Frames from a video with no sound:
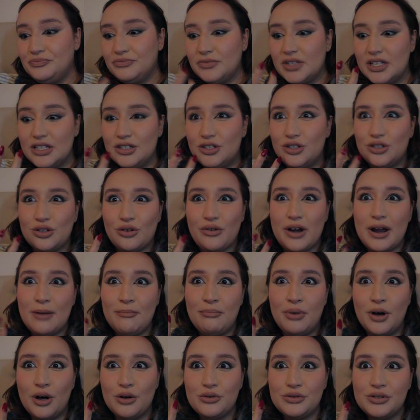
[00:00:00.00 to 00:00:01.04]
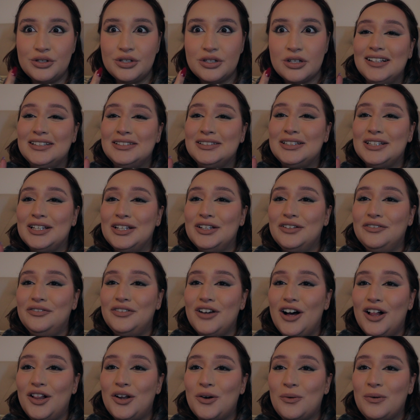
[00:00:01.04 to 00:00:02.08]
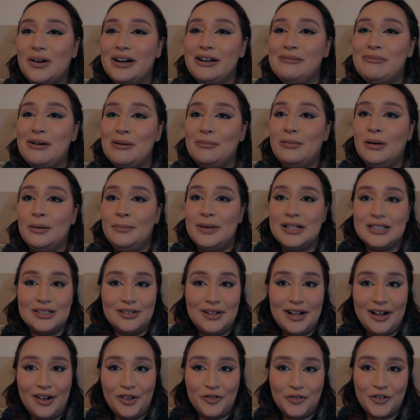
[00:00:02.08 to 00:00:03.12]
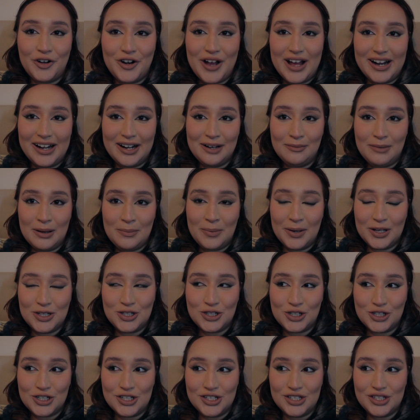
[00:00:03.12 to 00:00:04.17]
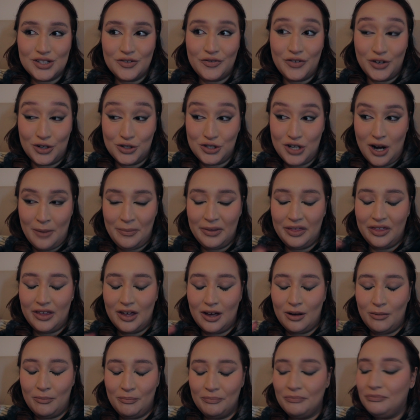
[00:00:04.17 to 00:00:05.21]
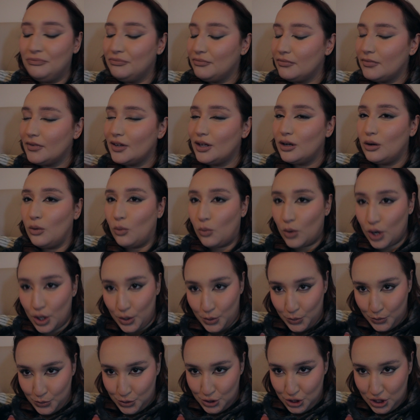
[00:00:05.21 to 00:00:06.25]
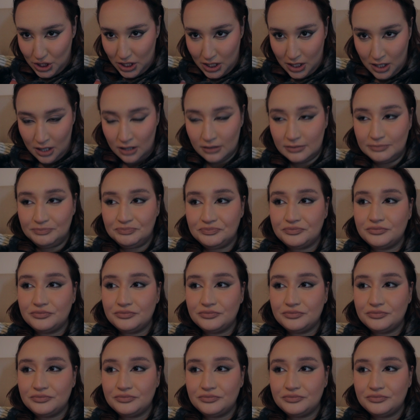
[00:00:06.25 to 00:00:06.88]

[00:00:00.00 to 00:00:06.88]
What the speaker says: Instagram post. If y'all are worried about my mental health for editing my pictures, photoshopping them, we're Gucci.